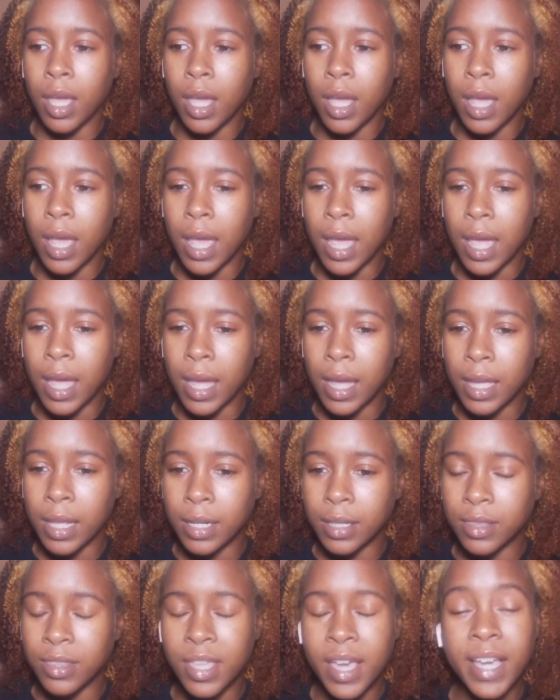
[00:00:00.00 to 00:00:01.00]

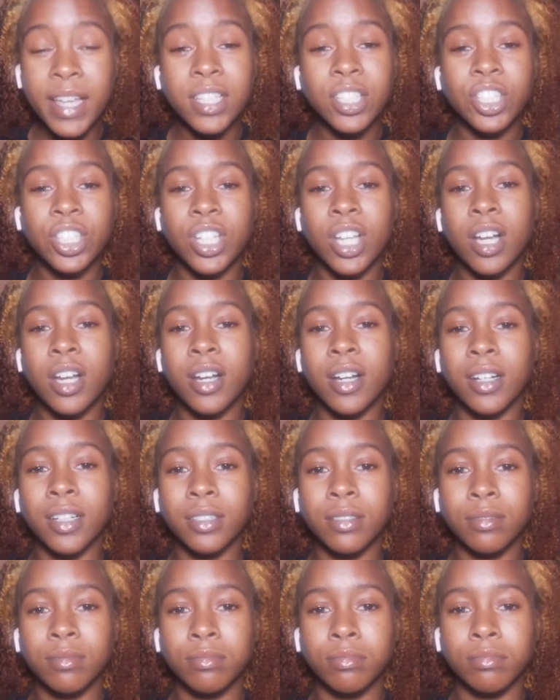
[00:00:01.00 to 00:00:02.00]
And that John
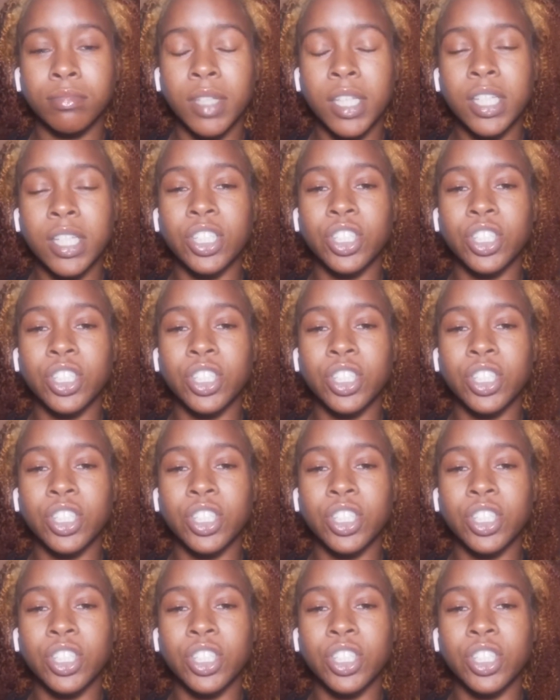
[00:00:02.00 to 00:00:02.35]
is